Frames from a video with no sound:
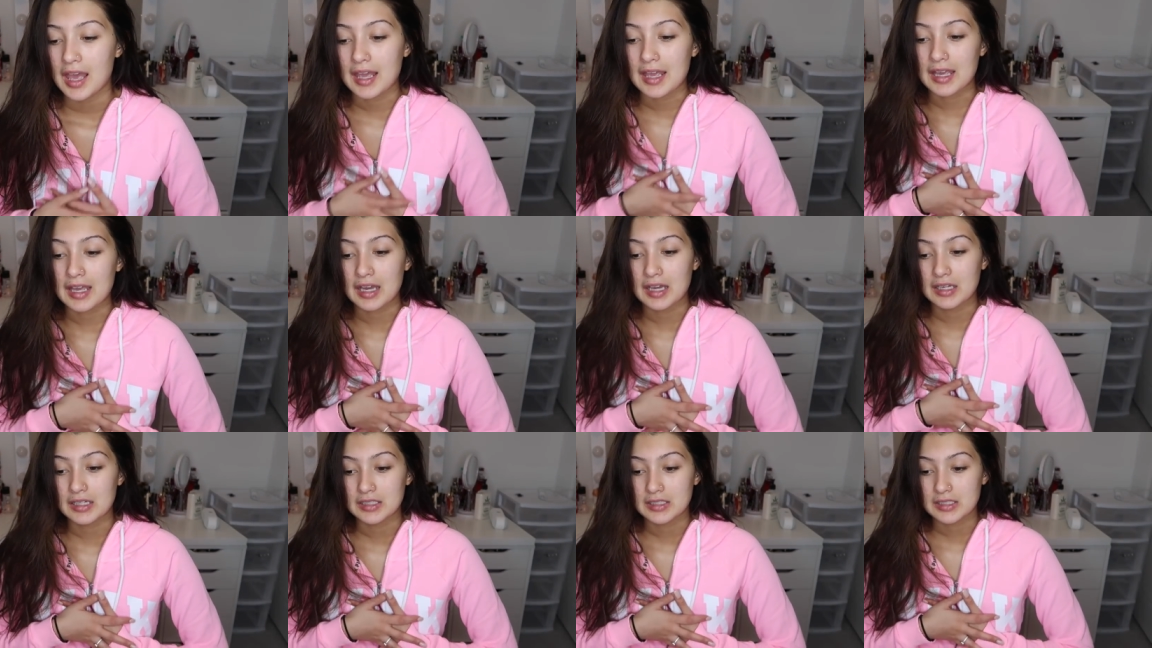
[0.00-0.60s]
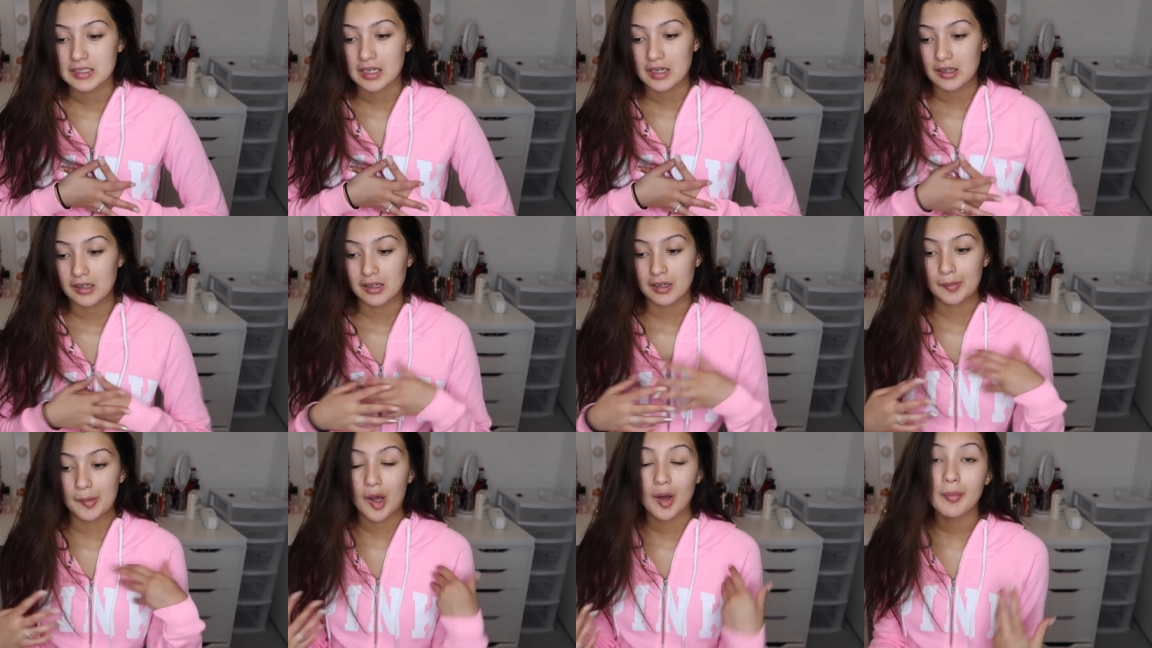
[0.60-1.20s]
And
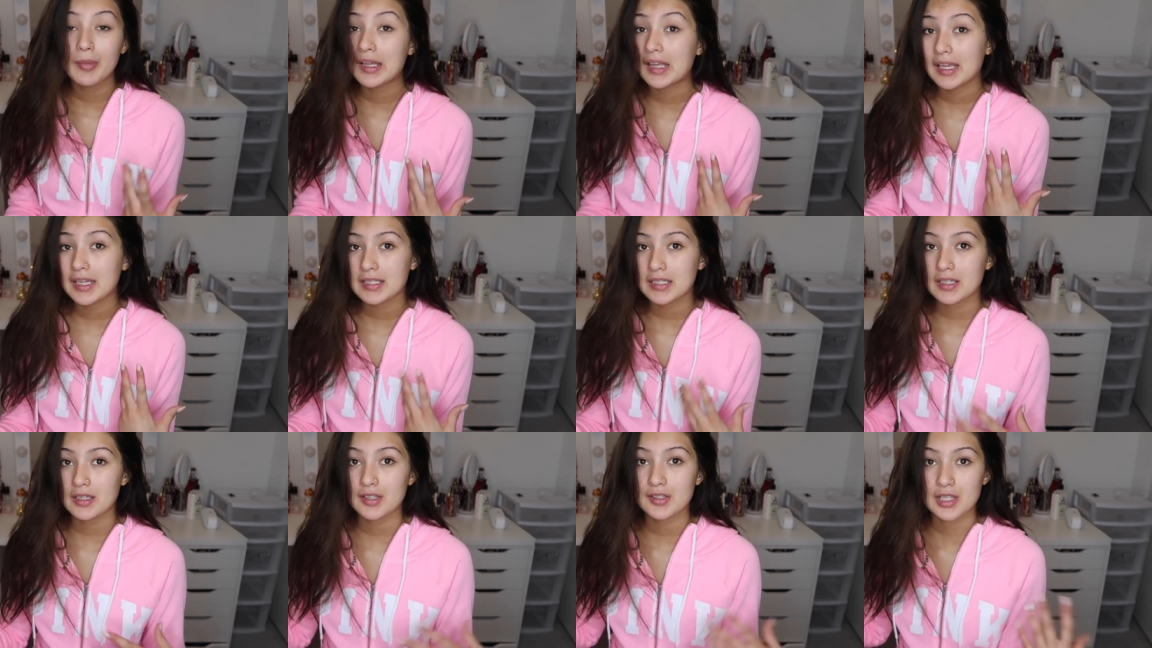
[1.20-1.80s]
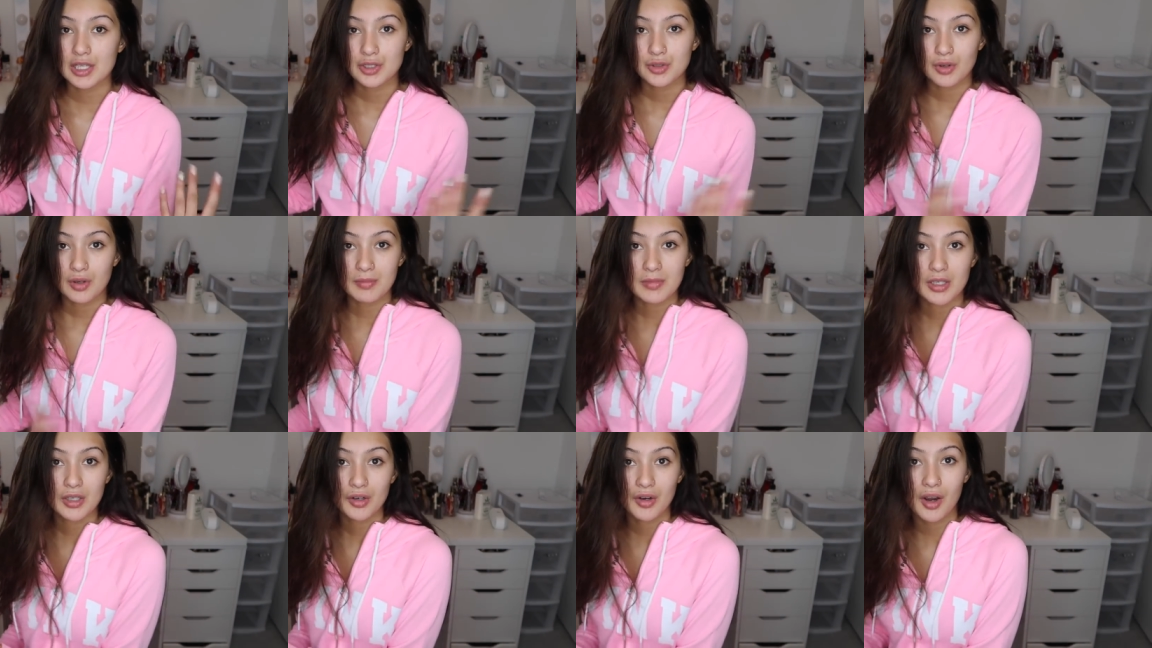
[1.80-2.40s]
um, all my ideas I do
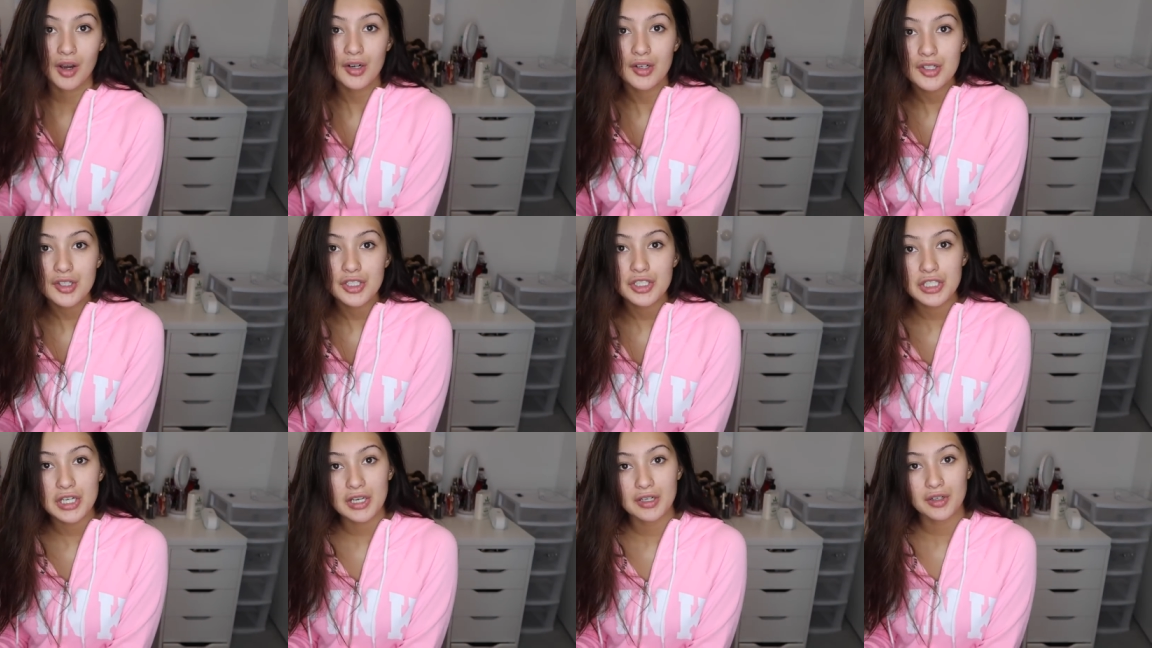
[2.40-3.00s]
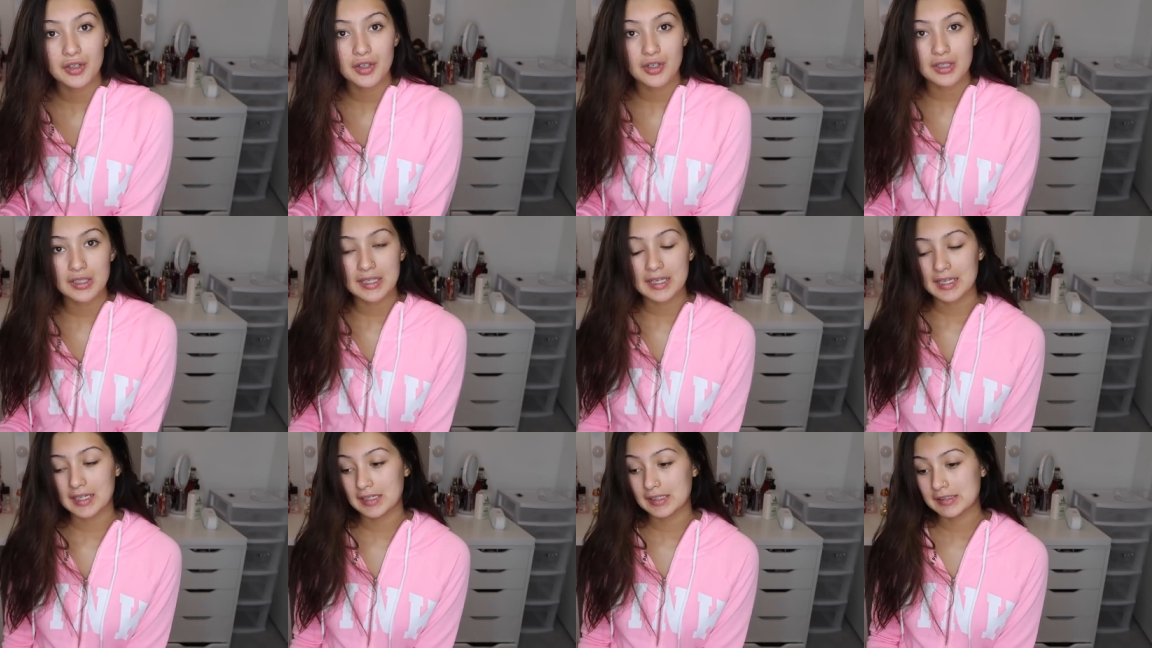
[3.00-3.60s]
on me and Conner's channel
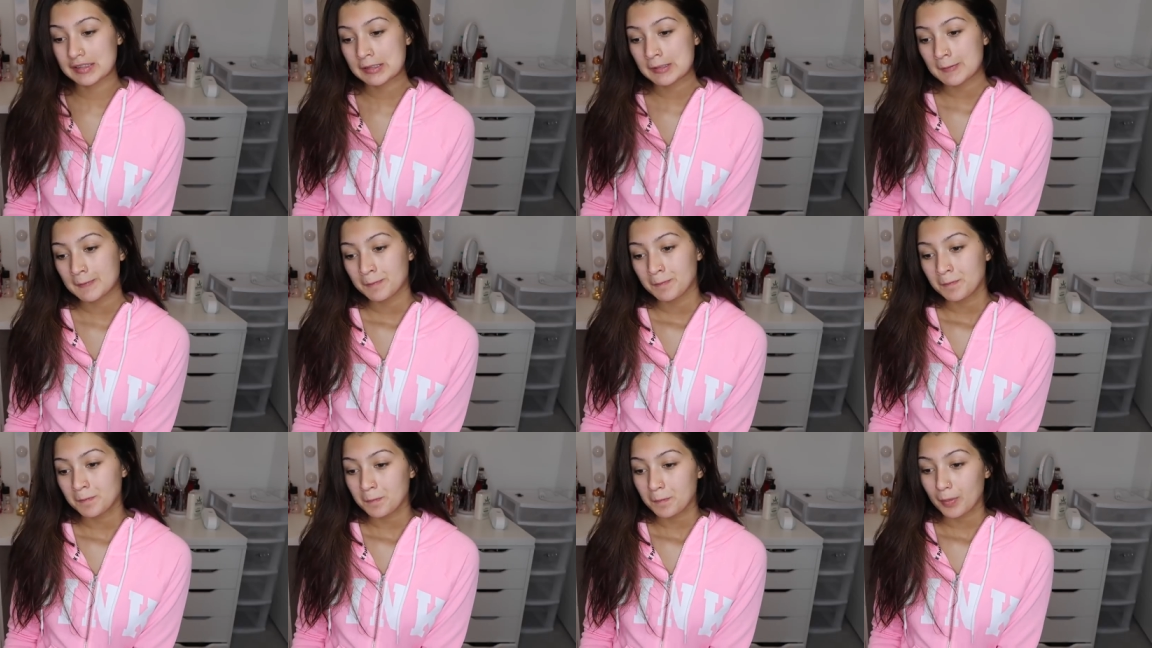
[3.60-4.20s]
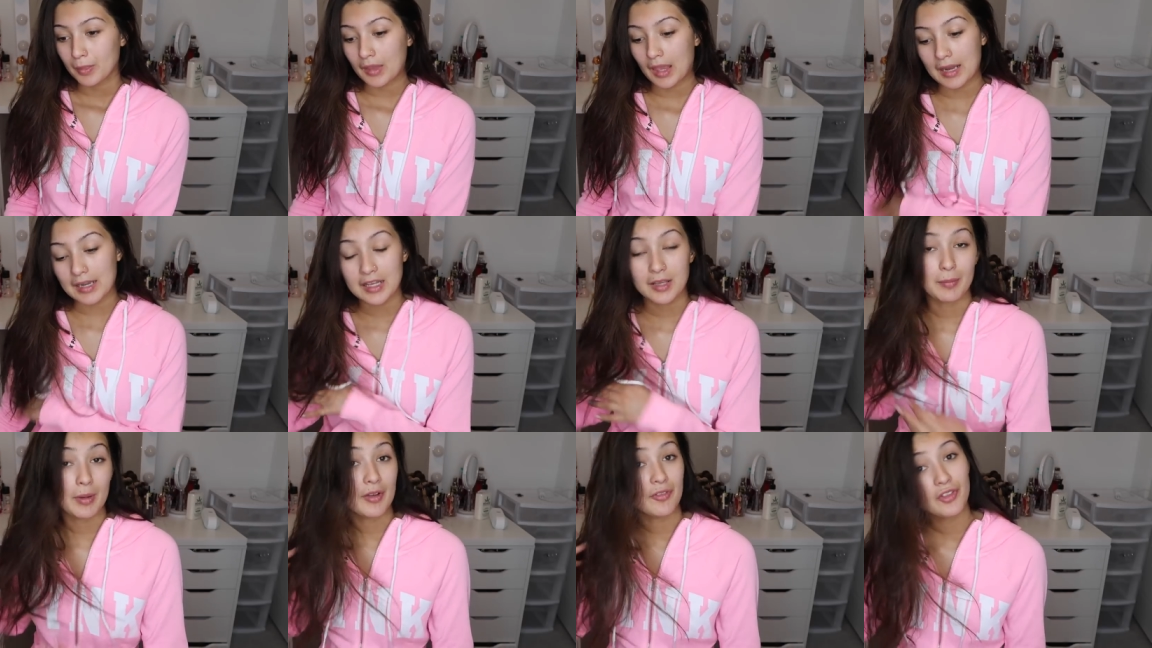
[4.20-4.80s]
and
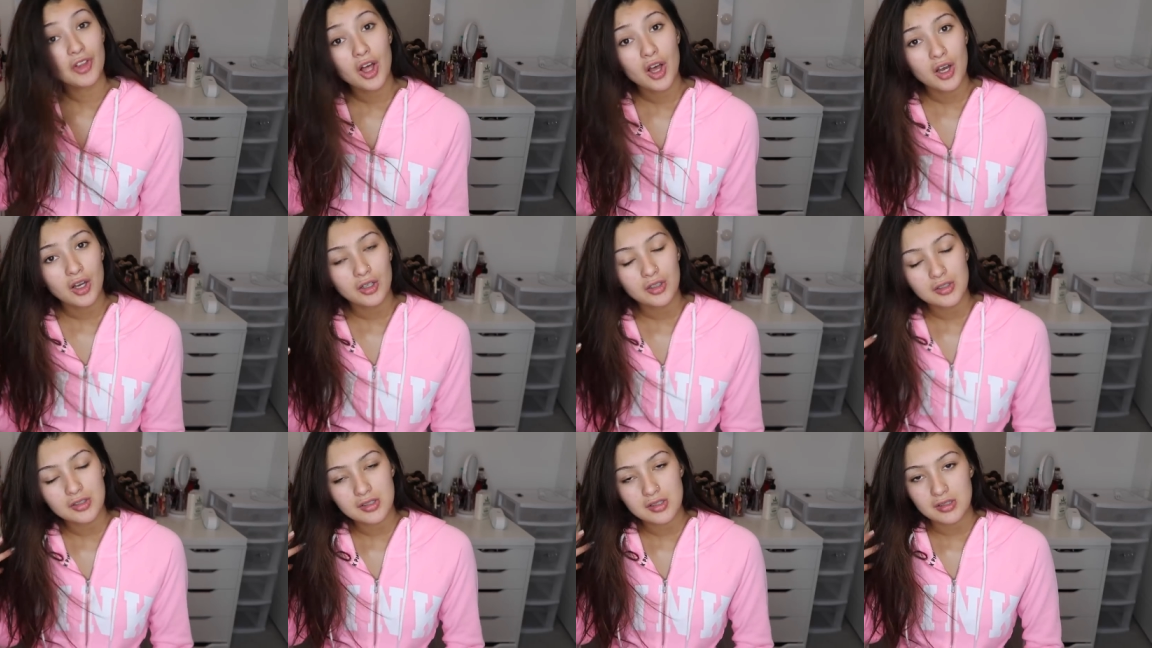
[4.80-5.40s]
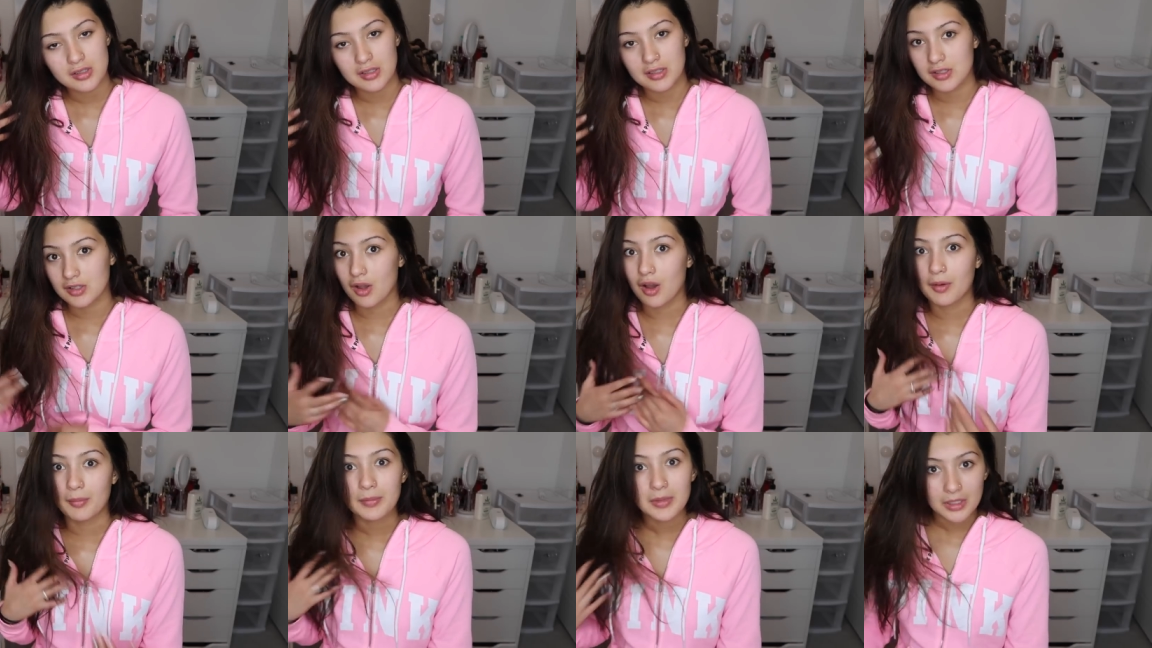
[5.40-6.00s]
any of my vlogs is
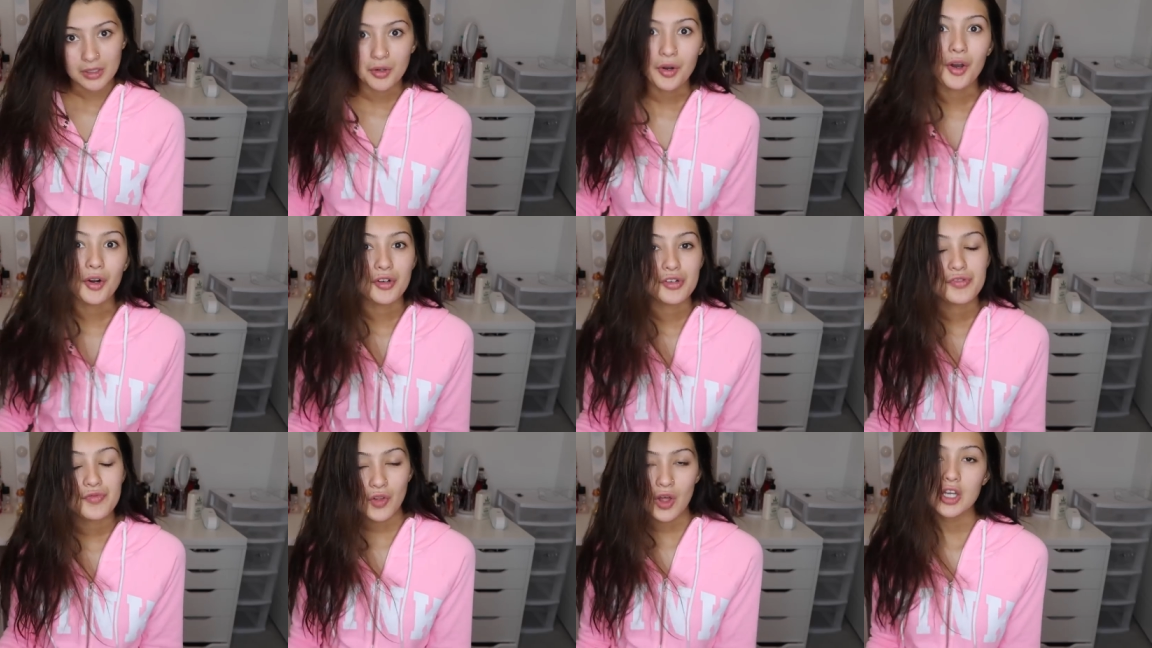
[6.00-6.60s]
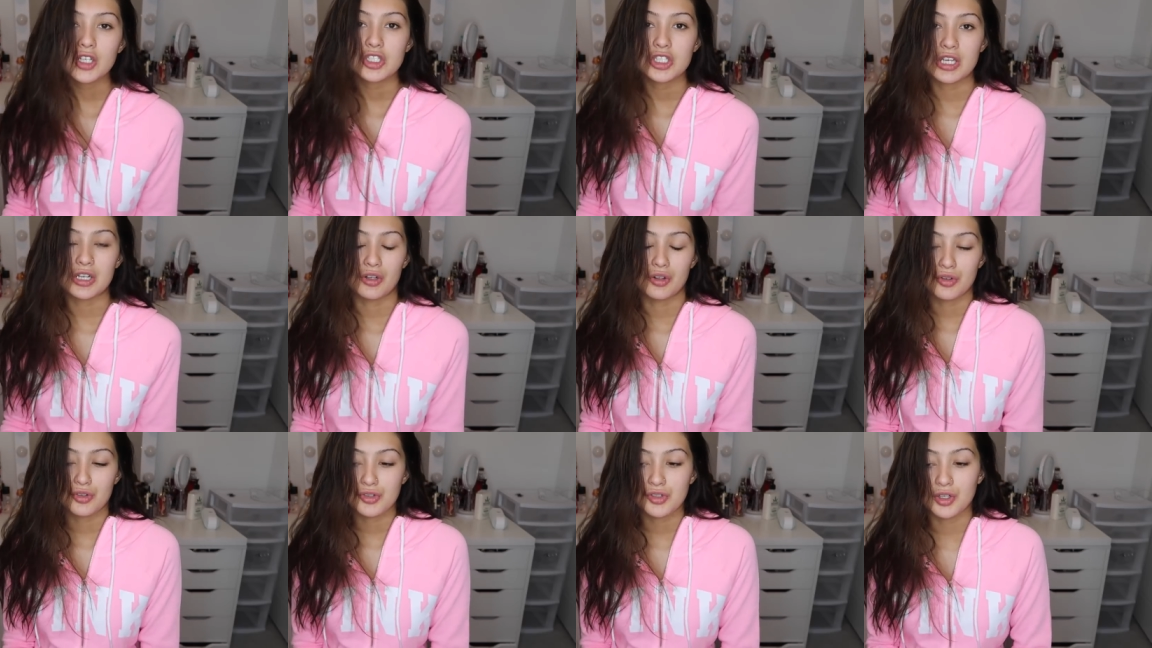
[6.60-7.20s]
on me and Conner's vlog channel.